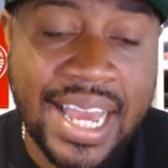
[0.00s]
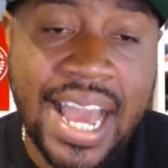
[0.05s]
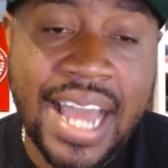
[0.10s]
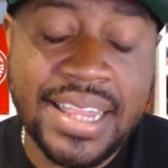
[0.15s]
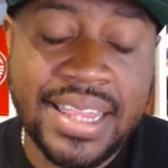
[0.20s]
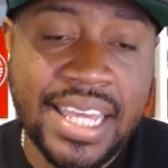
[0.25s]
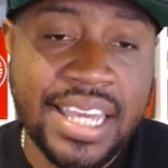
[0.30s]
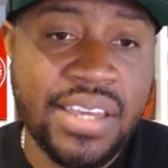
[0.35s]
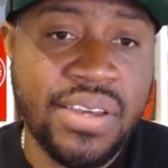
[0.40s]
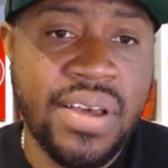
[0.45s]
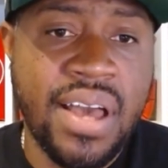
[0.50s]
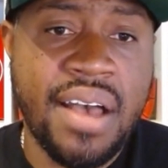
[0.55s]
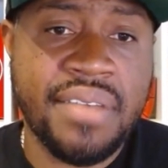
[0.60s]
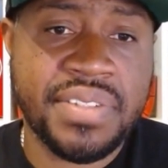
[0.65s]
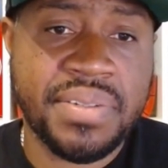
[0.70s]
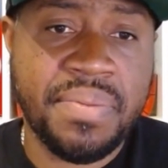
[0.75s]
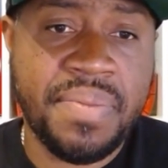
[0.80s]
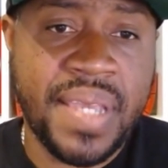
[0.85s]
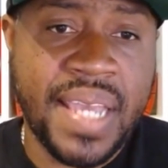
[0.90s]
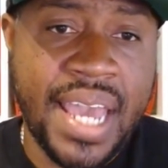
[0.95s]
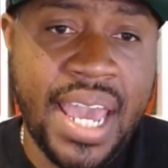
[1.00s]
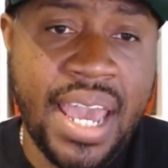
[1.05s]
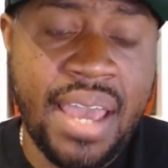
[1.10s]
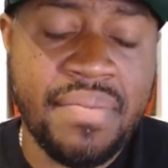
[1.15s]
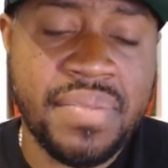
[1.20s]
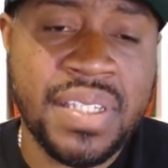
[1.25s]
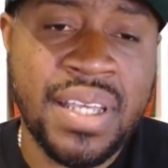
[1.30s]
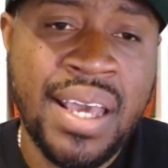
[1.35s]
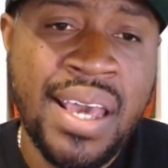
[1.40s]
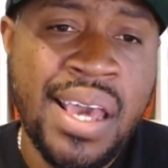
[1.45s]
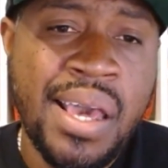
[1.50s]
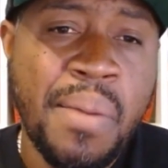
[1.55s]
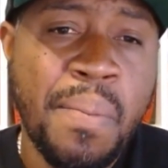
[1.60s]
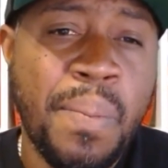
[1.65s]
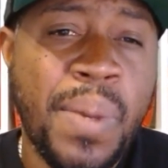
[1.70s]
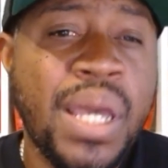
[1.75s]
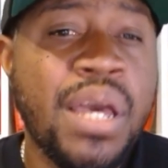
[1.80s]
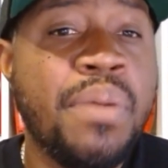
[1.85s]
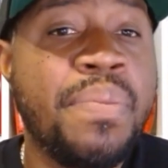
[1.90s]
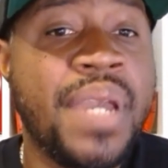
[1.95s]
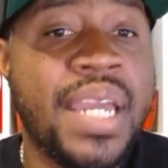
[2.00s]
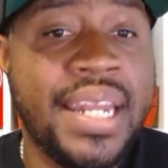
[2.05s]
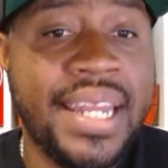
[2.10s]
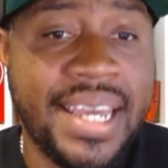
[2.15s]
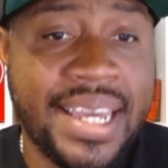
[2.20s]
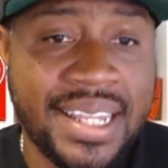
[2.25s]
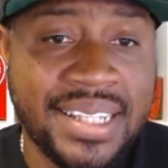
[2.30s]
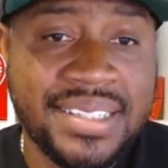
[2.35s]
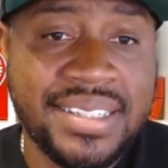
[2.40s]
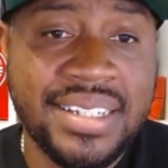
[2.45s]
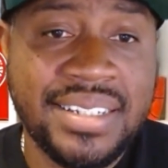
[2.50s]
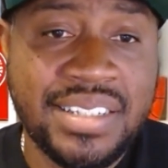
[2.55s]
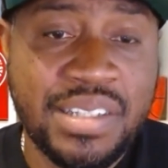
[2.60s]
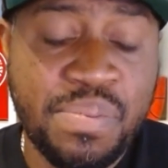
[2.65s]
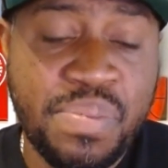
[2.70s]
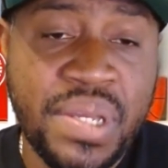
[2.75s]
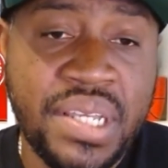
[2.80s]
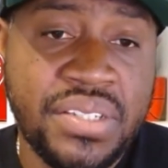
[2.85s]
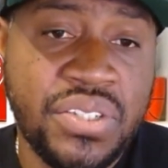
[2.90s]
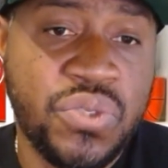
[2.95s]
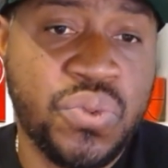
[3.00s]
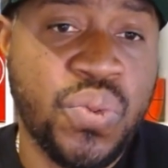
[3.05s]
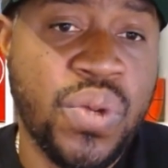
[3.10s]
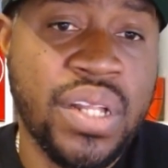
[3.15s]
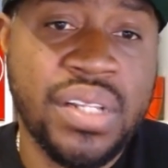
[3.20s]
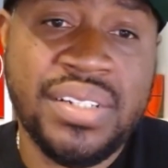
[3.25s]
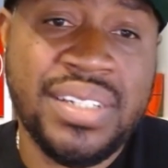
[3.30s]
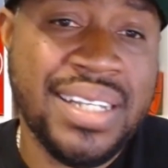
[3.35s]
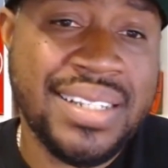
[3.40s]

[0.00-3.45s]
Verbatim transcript: I think he'll have some games, but he'll be an inconsistent piece as well,